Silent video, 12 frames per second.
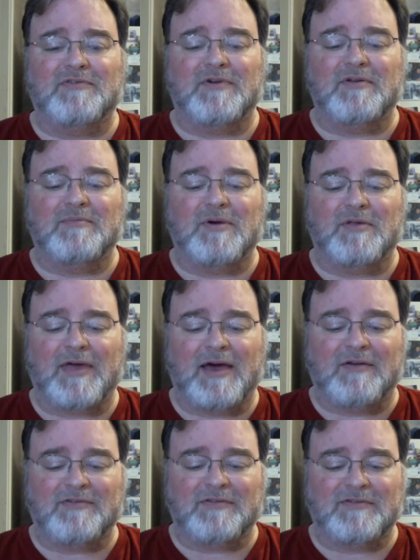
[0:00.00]
vote in both
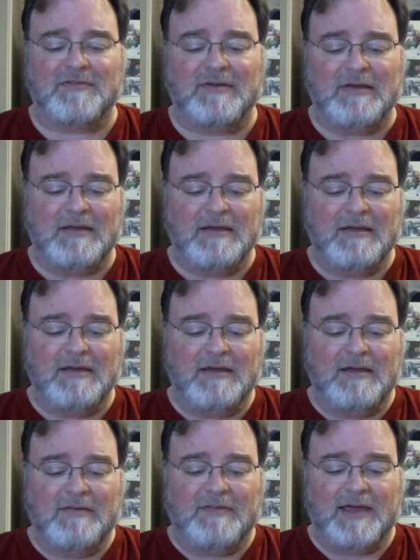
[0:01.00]
houses.
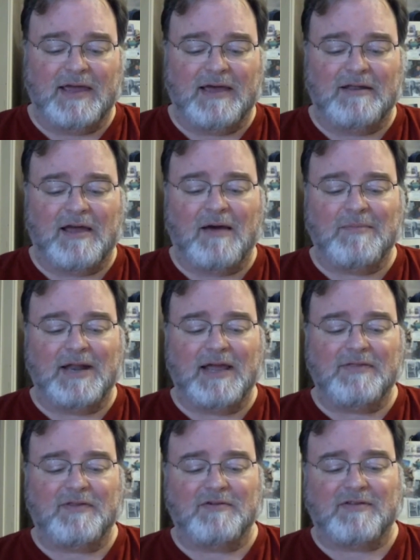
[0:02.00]
They
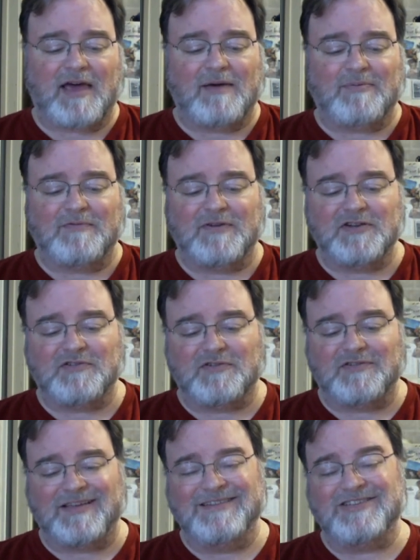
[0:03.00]
nominate their top
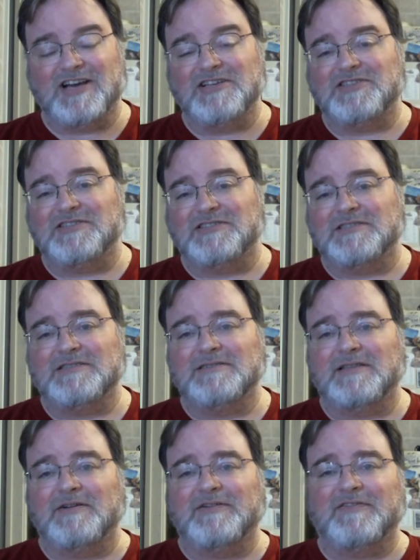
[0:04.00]
officials and
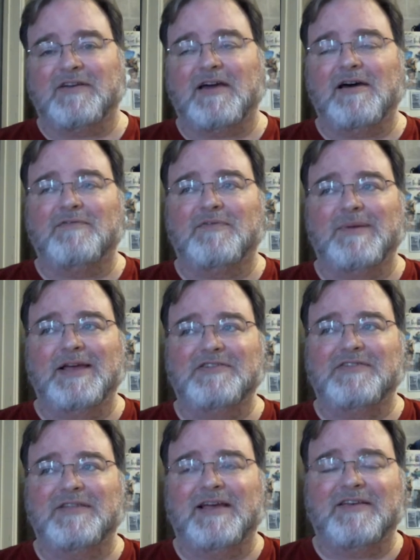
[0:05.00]
judges. There is a
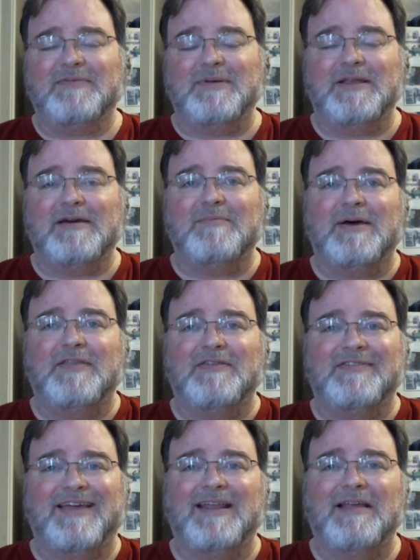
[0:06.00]
confirmation that has to be done by
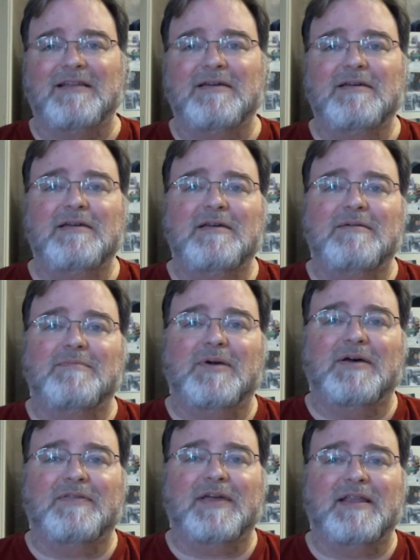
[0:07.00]
the Senate,
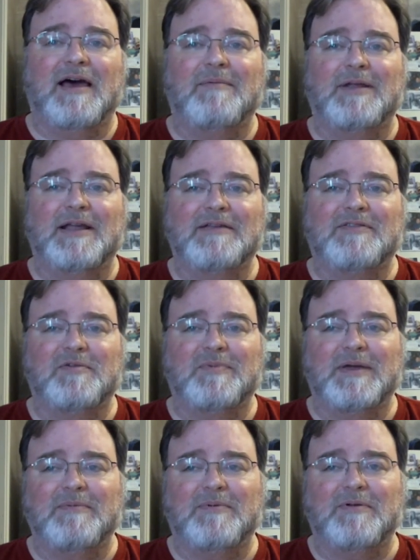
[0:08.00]
but they nominate their
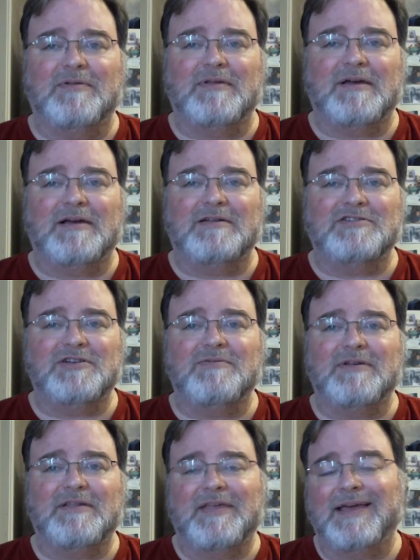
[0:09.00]
people.
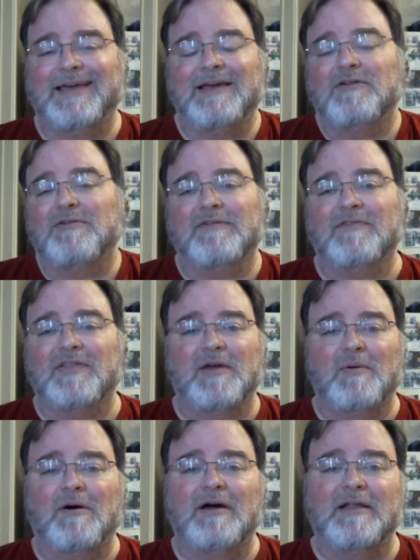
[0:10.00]
Generally, they get whoever
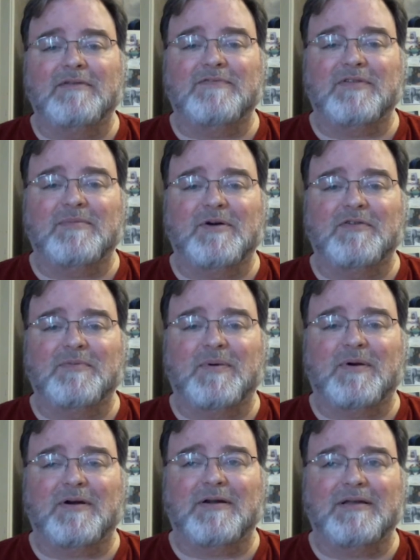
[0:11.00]
they want for the most
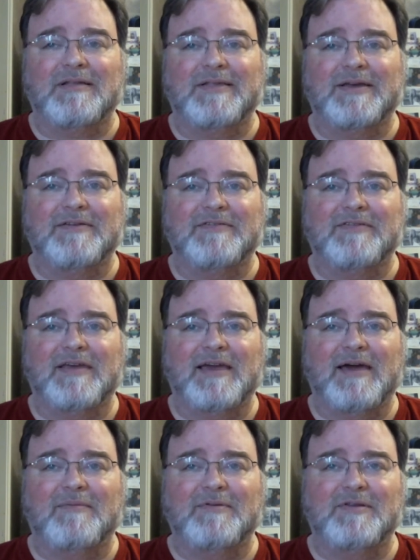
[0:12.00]
part, unless they
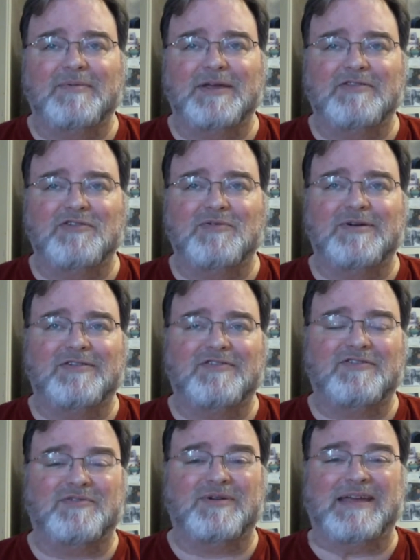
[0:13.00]
happen to be too
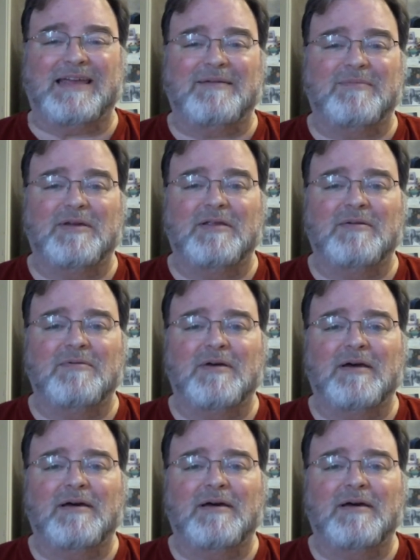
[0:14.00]
extreme in